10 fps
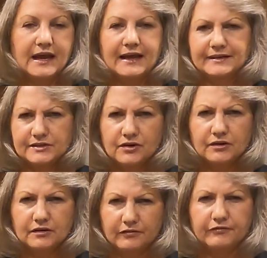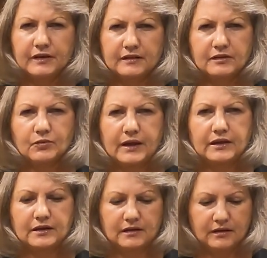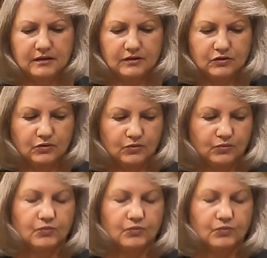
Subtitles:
and it's not going to fit the way you